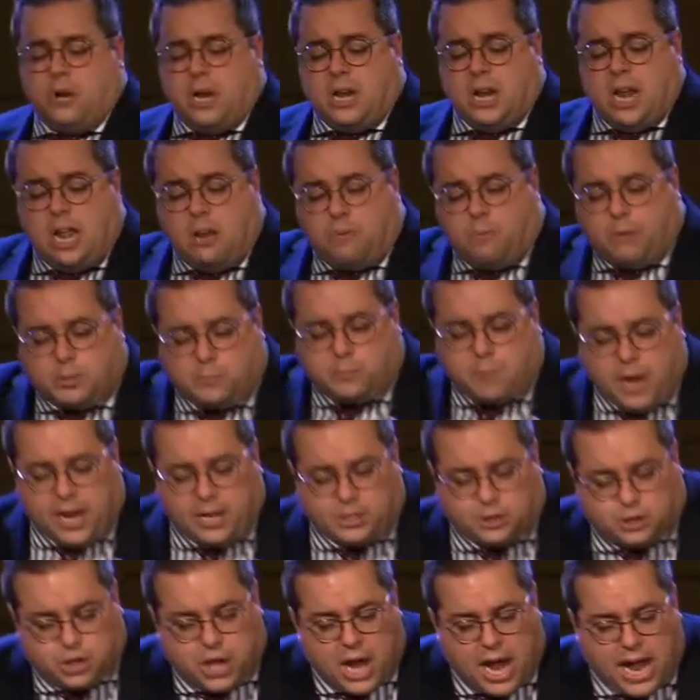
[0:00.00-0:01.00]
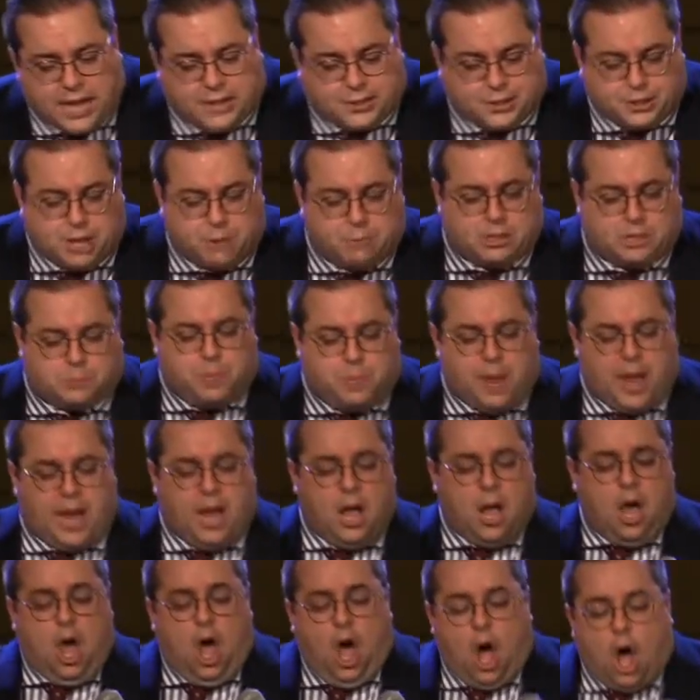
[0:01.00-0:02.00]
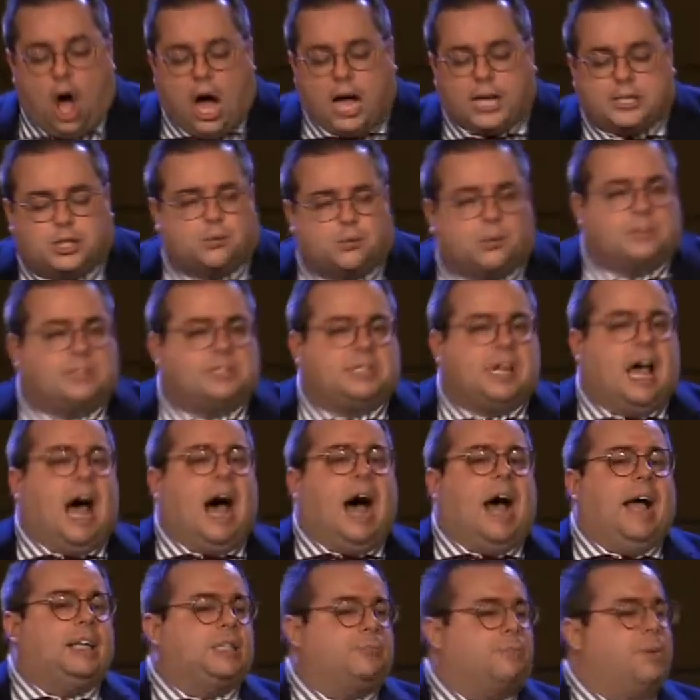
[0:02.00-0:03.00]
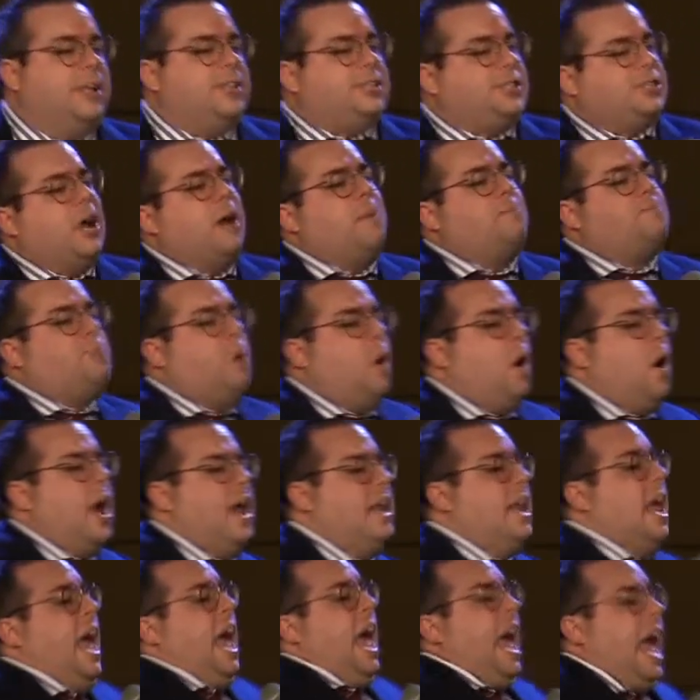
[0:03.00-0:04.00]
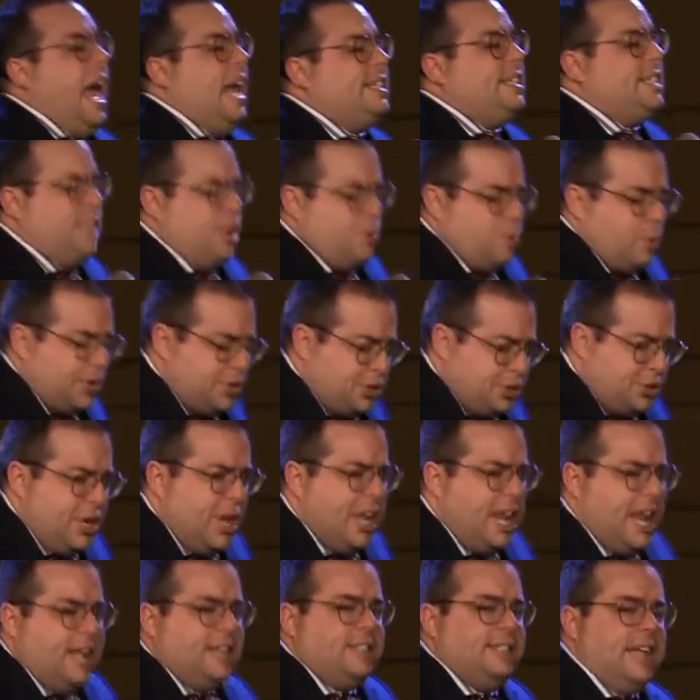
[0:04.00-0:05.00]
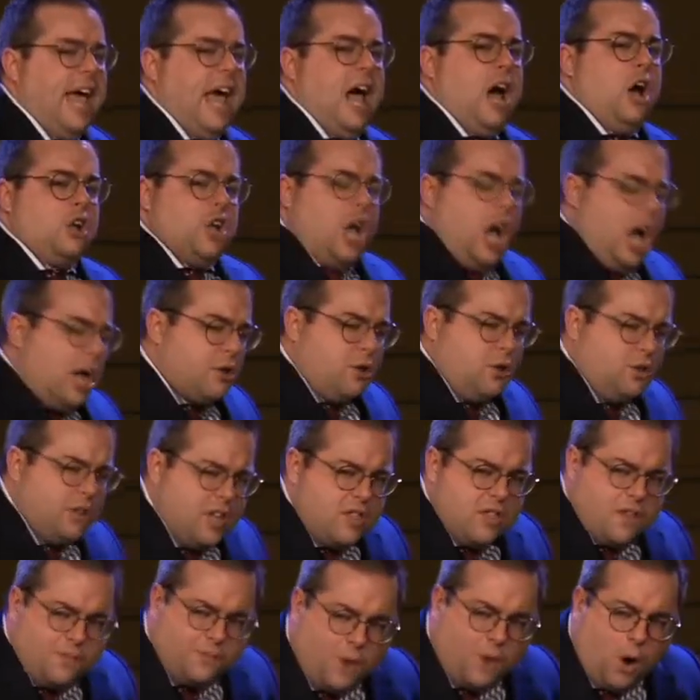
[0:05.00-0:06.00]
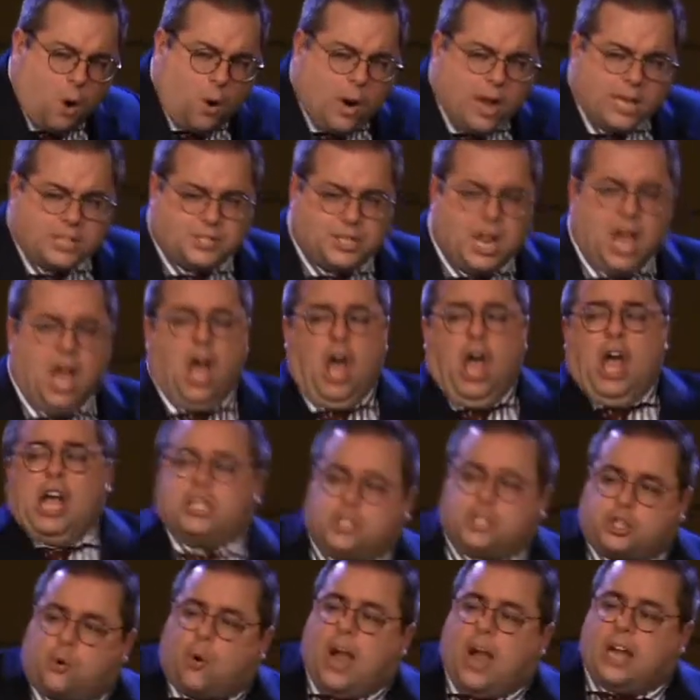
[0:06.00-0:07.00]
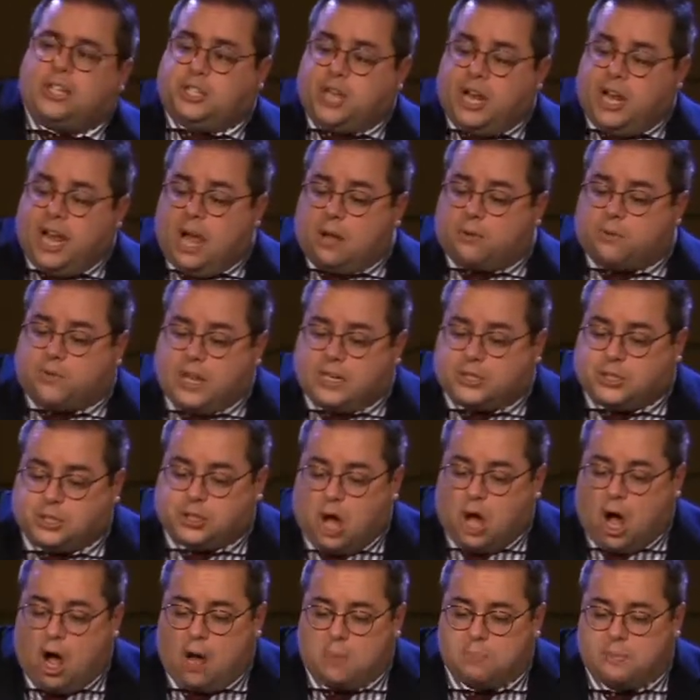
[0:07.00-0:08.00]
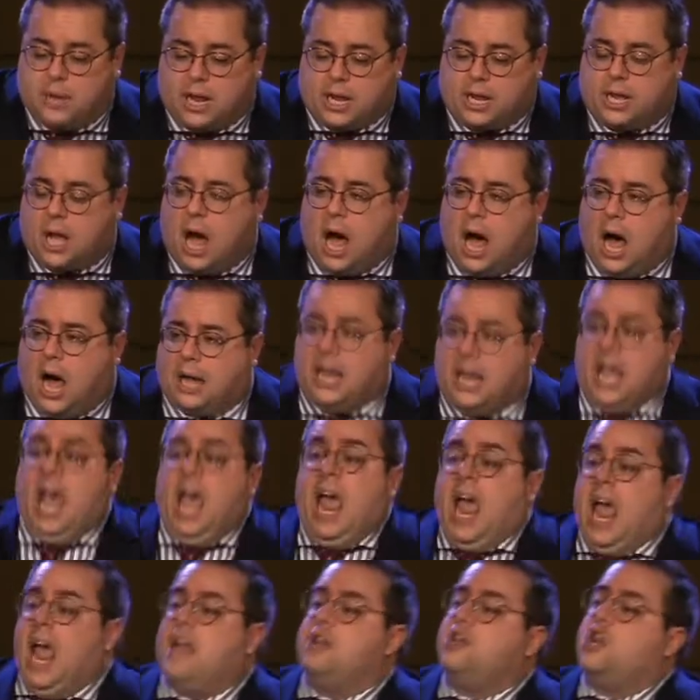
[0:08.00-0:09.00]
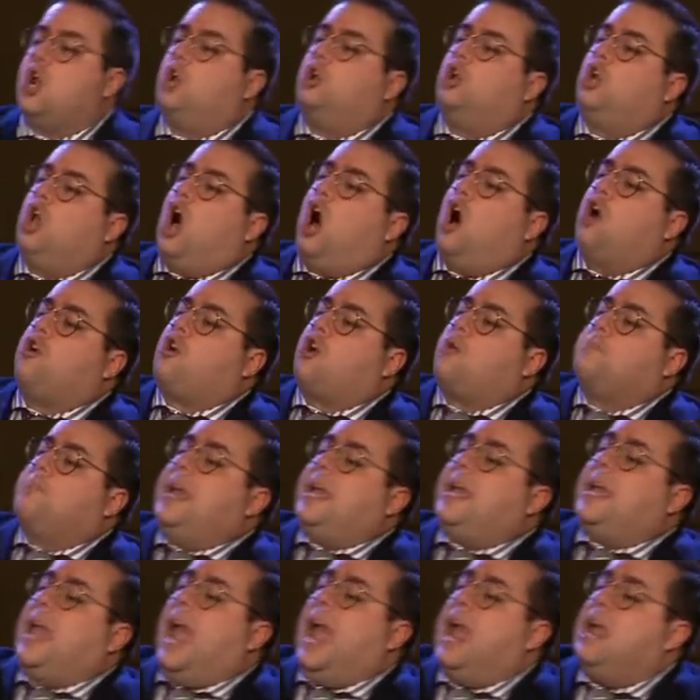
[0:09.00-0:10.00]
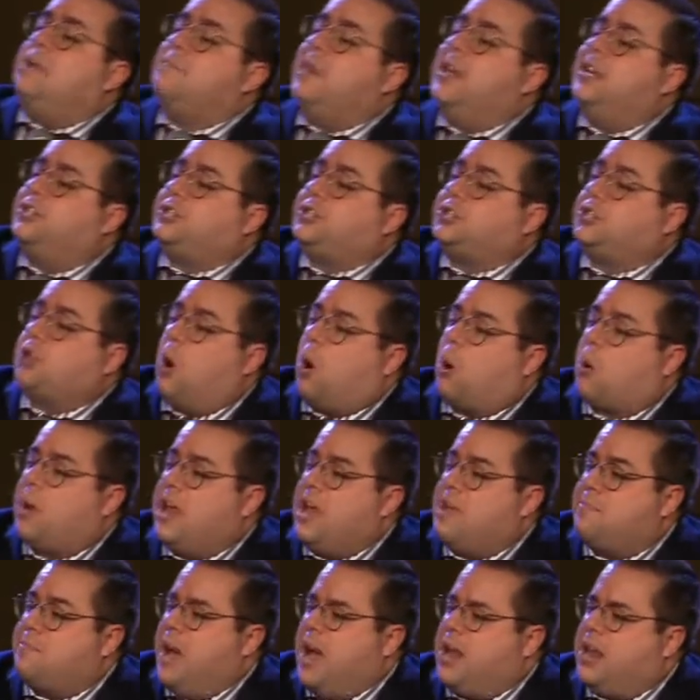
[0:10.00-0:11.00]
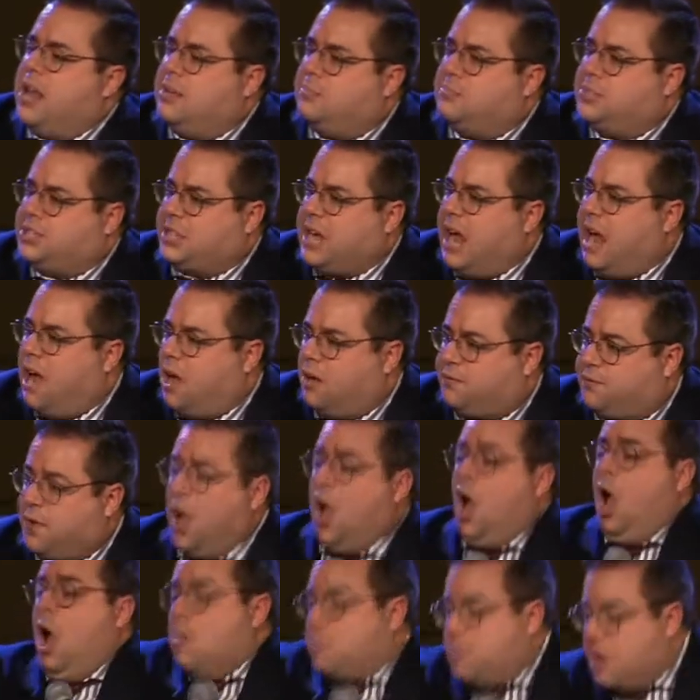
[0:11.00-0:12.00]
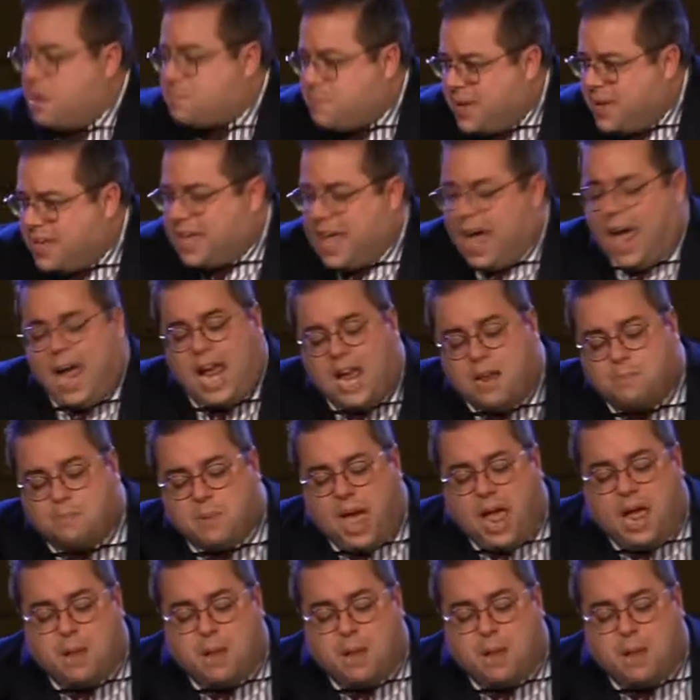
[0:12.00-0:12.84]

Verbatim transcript: and he was being chased. He was being ostracized. But at some point, as he was sitting down, huddled in the forest, uh, scratching out this psalm to God, and no longer longer became his story about himself, but became a